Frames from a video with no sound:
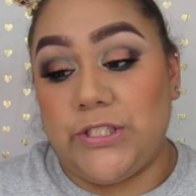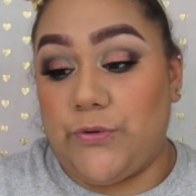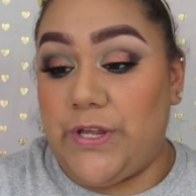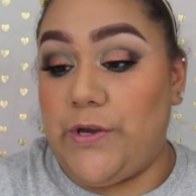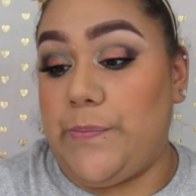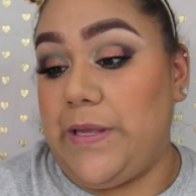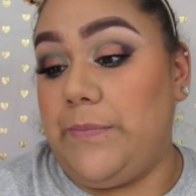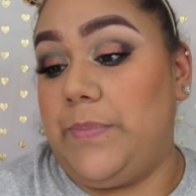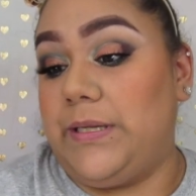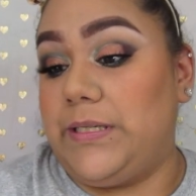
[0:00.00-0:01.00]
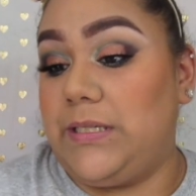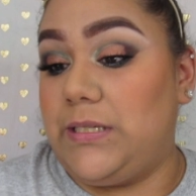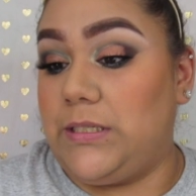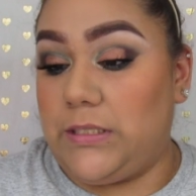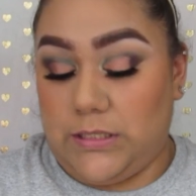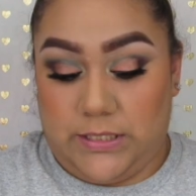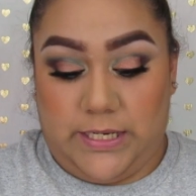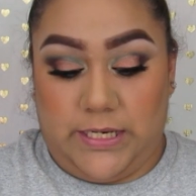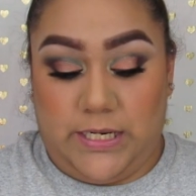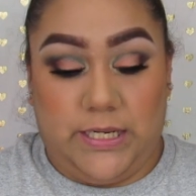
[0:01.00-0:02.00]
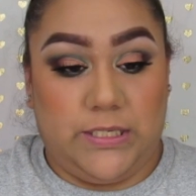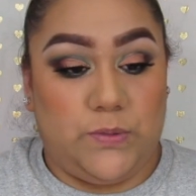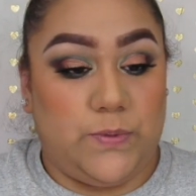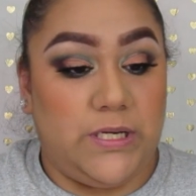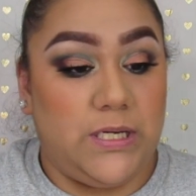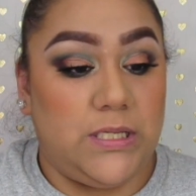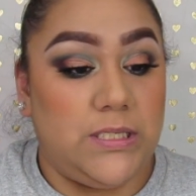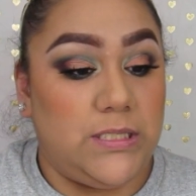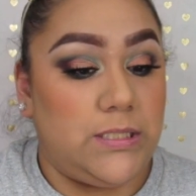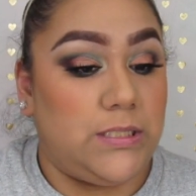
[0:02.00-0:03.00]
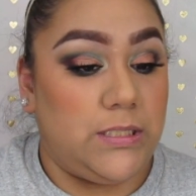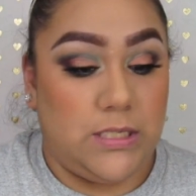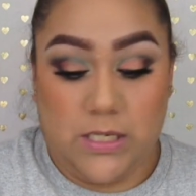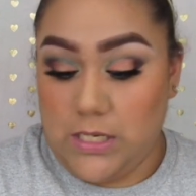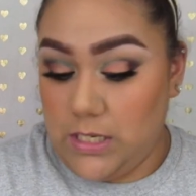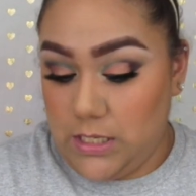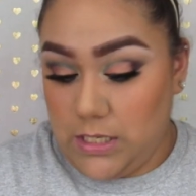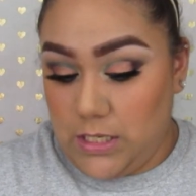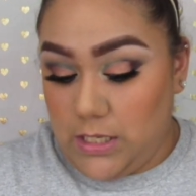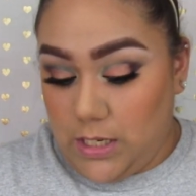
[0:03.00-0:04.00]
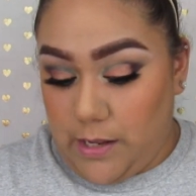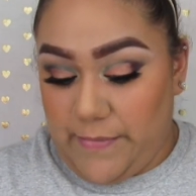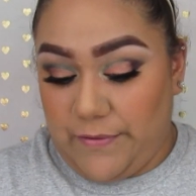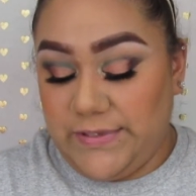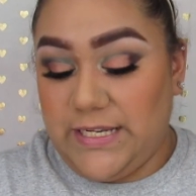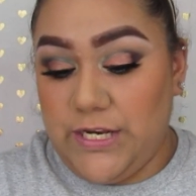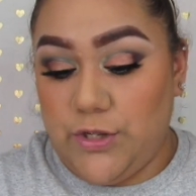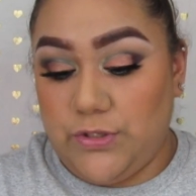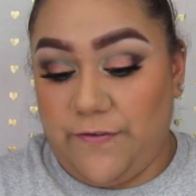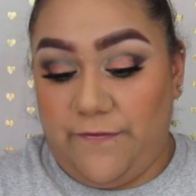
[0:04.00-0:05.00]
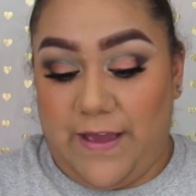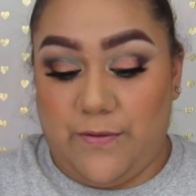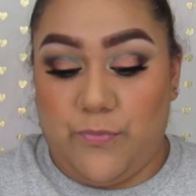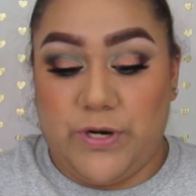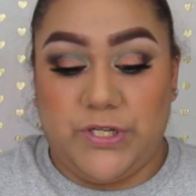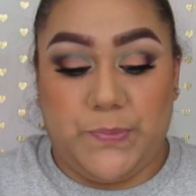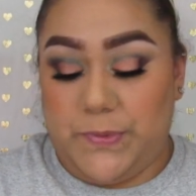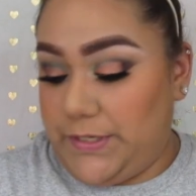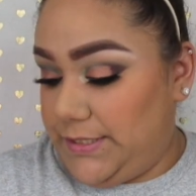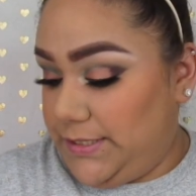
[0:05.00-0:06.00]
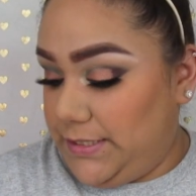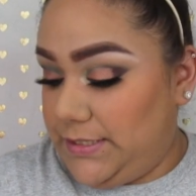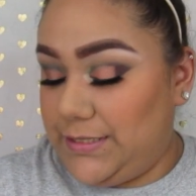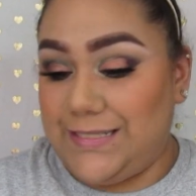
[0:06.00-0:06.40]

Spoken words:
don't kill me, but it is what it is. I was going to use a fan brush, but